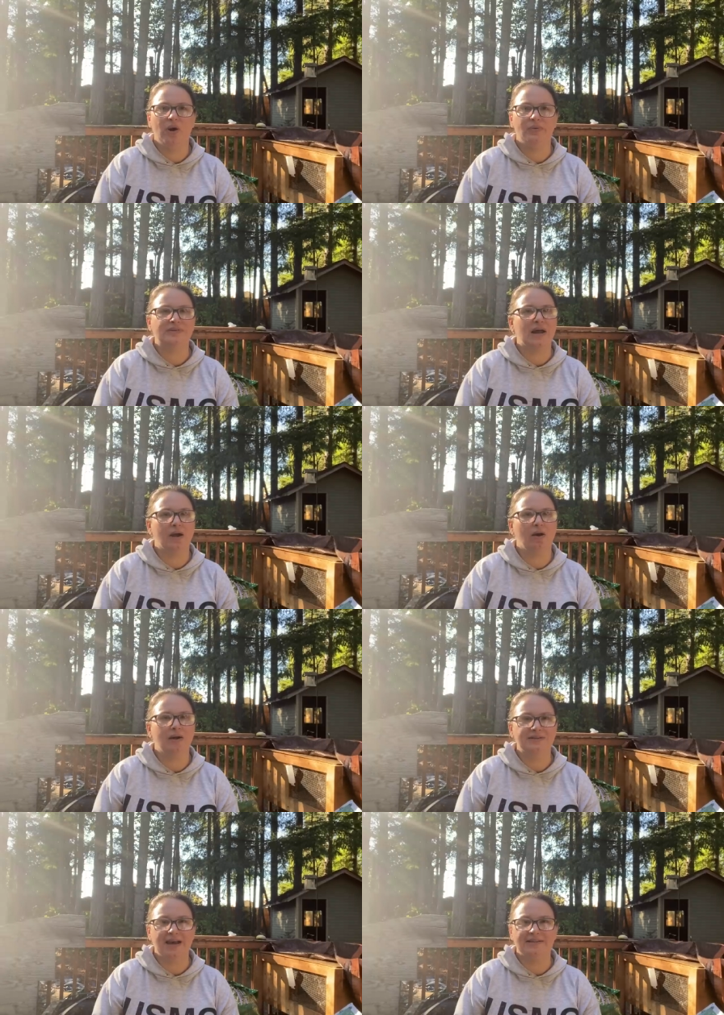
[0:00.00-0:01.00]
I was not
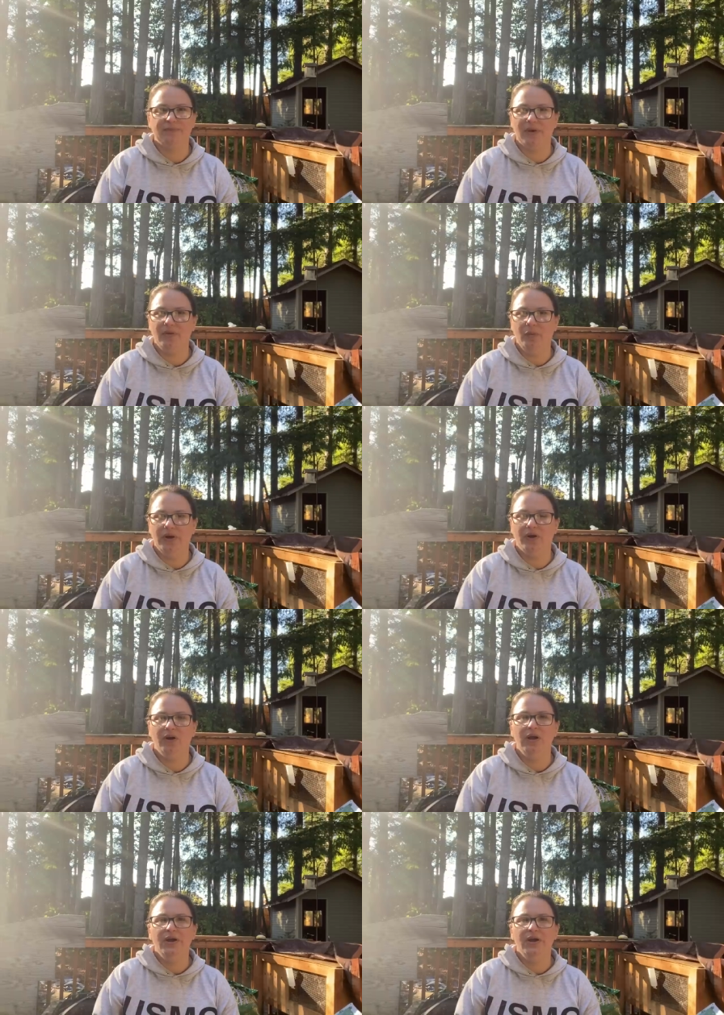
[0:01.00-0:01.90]
contacted by the winner